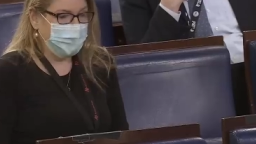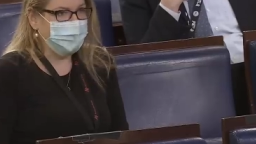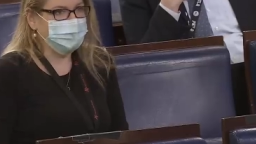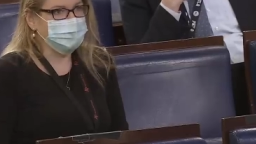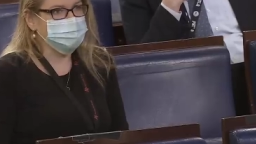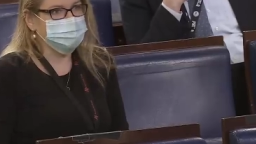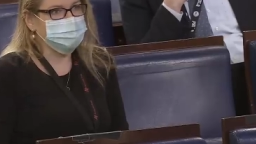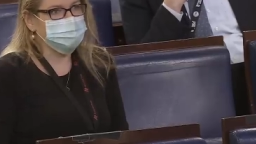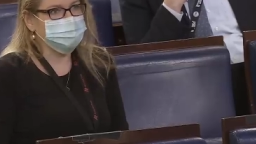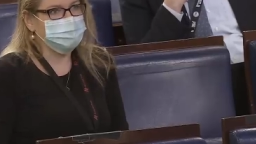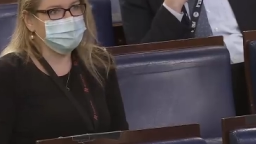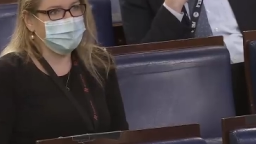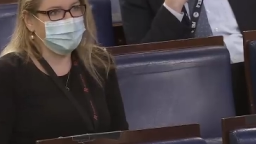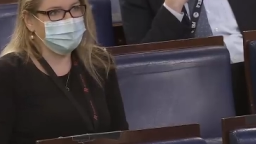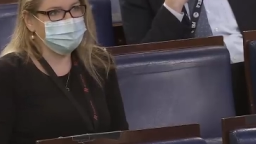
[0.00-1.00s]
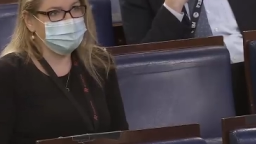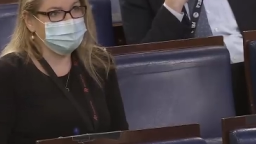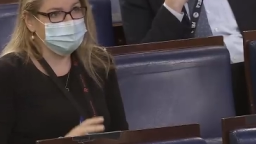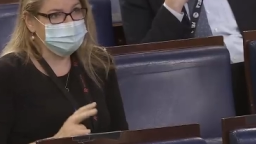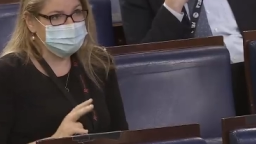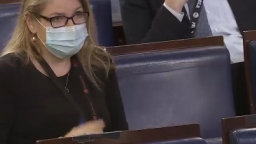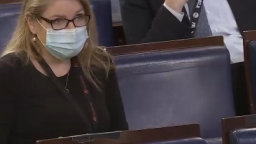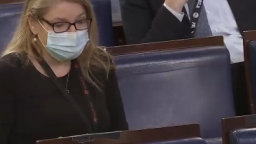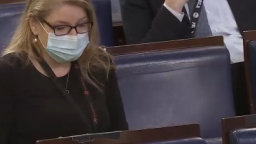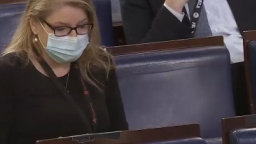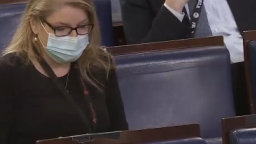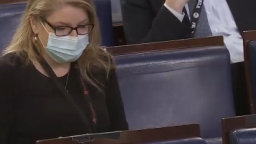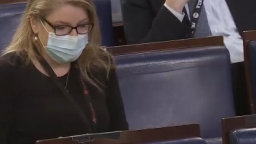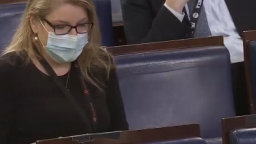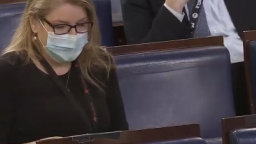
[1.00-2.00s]
rallies this weekend in
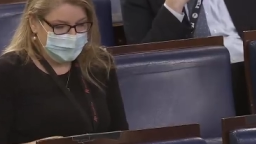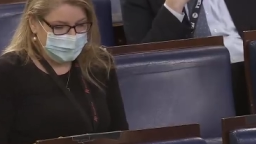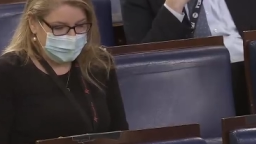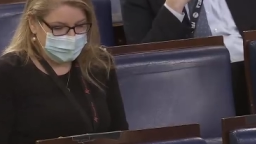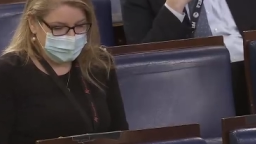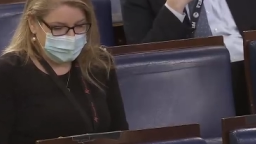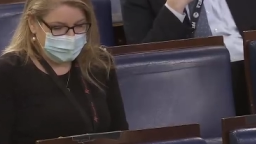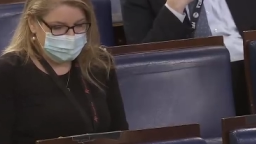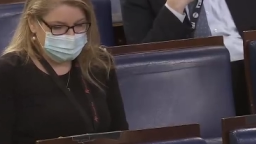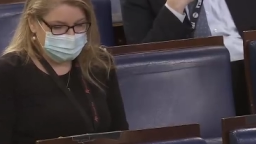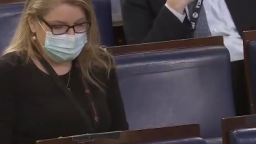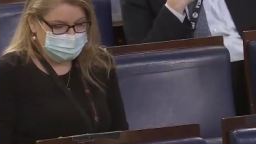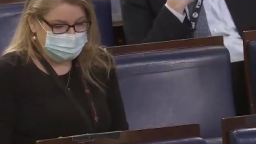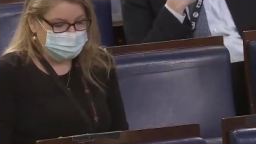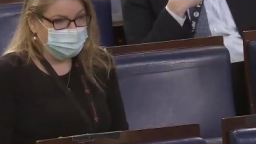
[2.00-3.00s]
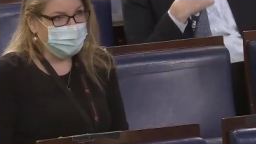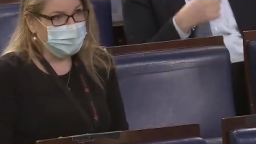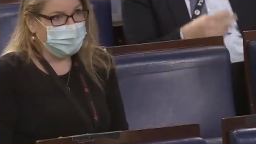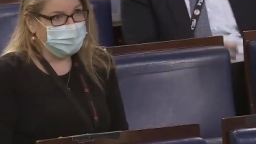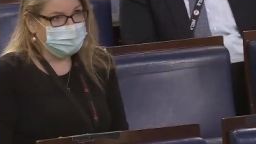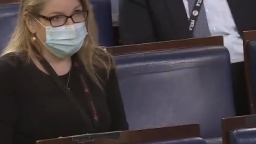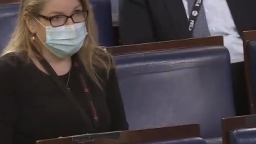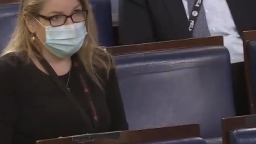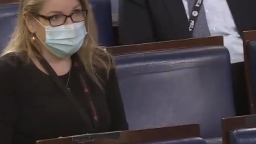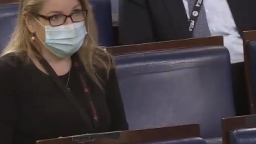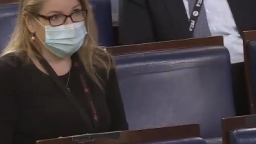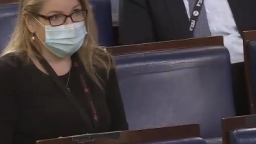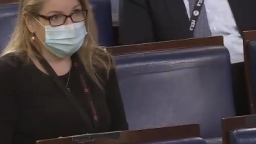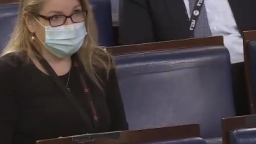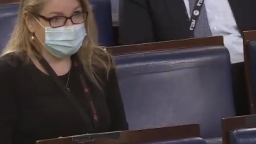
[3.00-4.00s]
two areas that this White House has